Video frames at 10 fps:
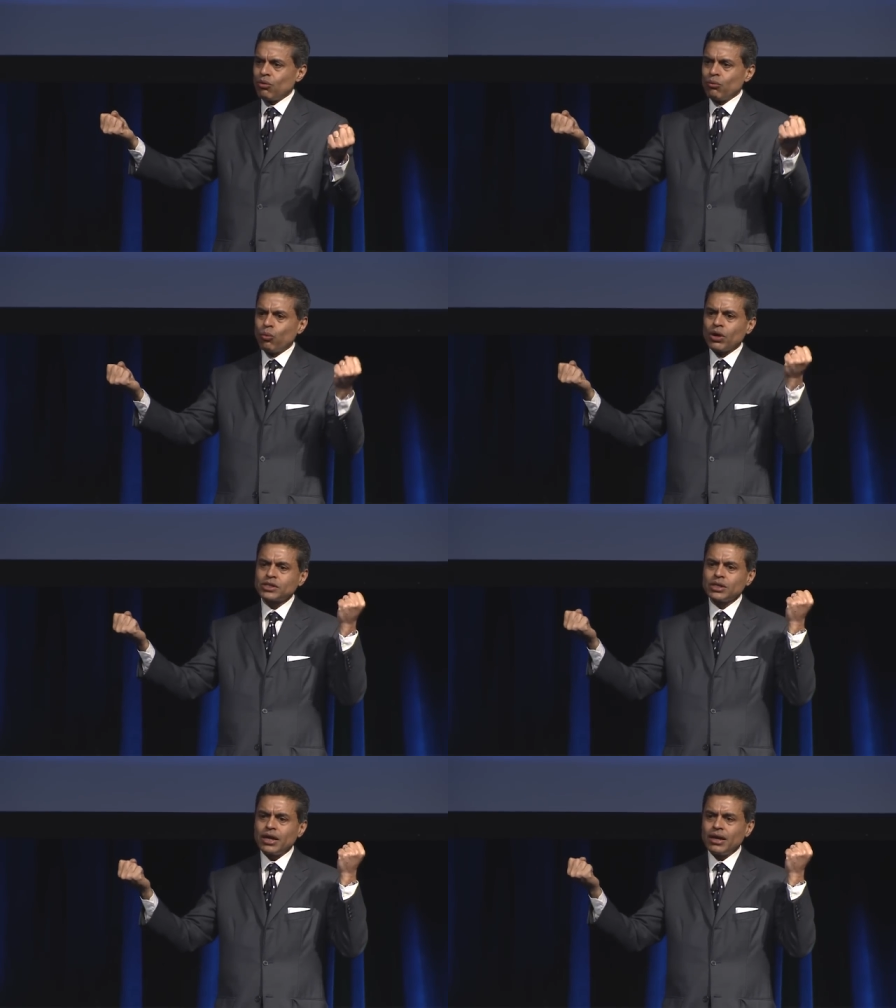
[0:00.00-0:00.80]

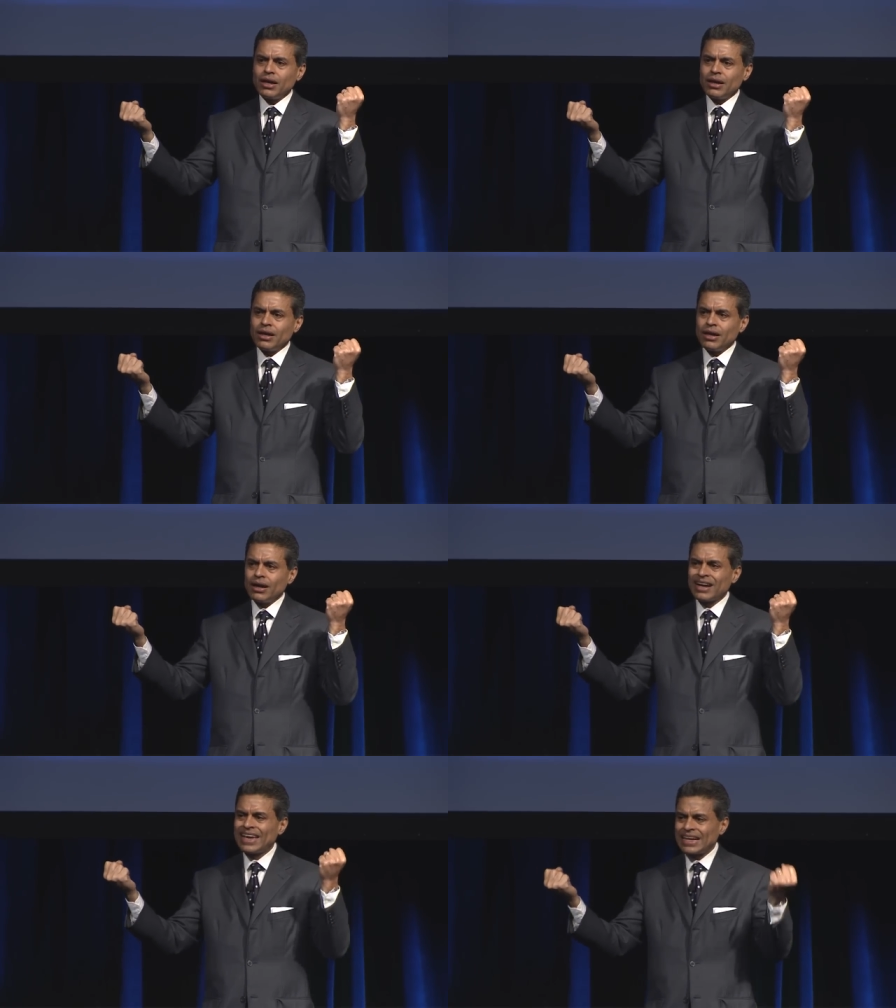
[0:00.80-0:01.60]
worked
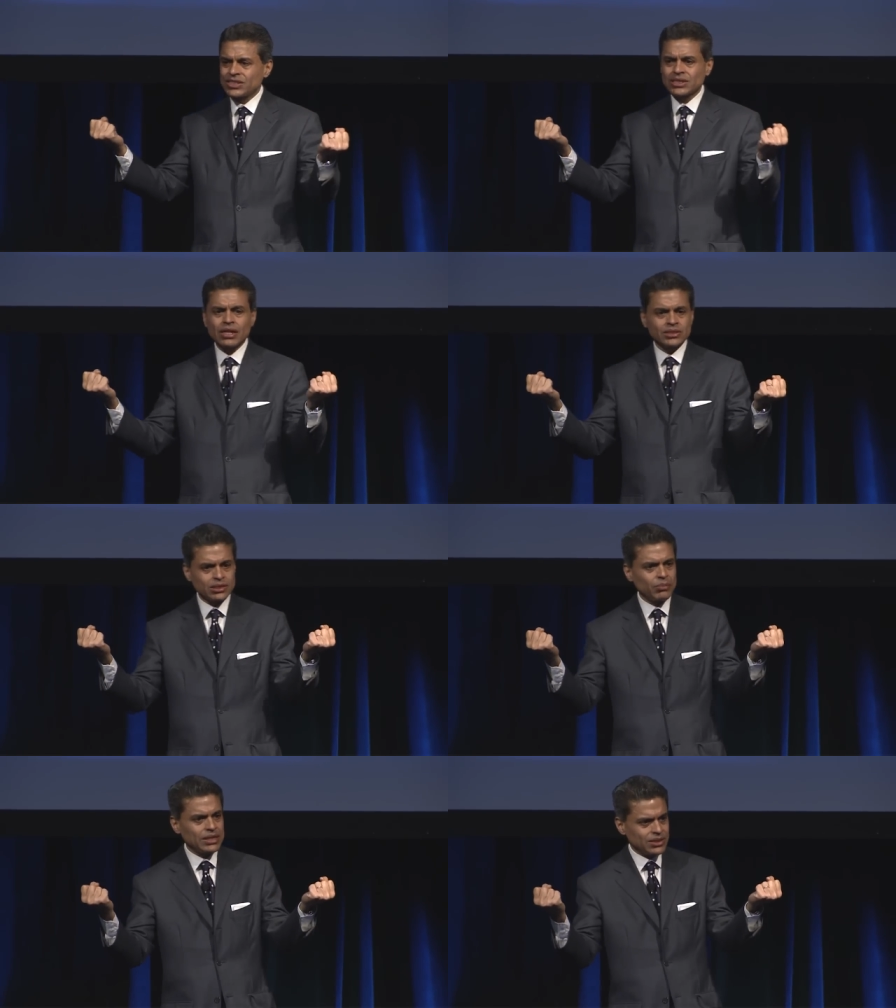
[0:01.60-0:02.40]
against
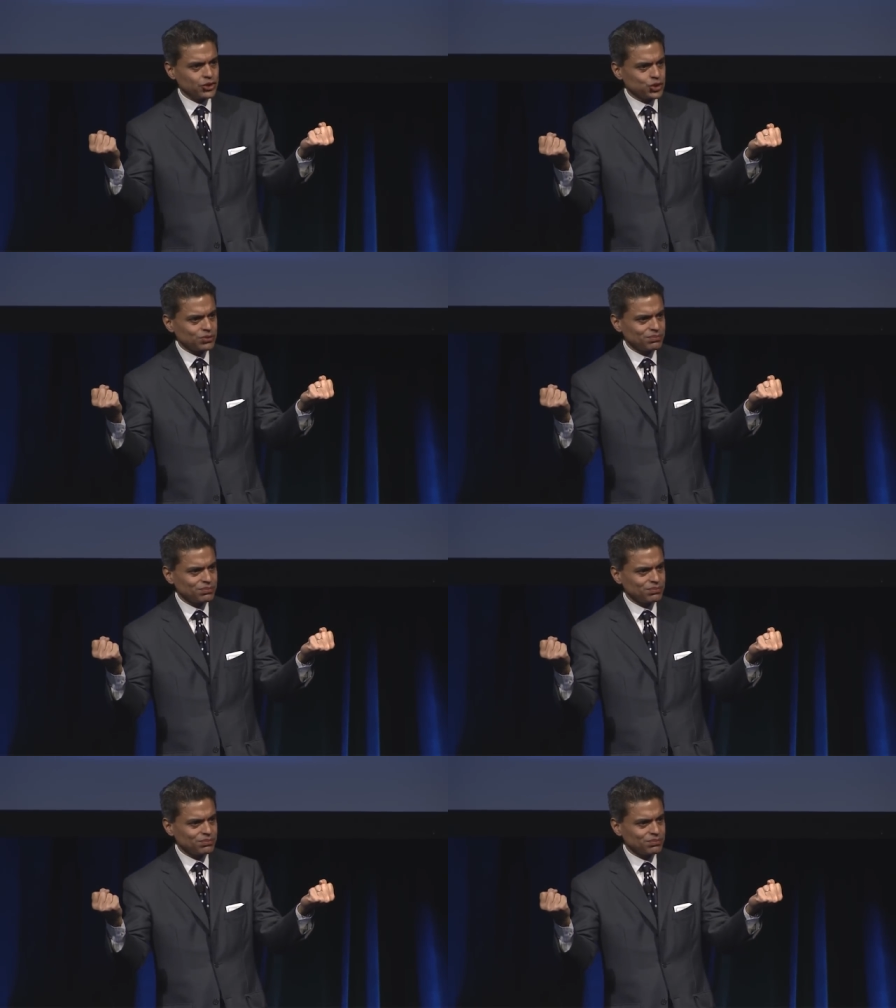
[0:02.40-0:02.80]
customization.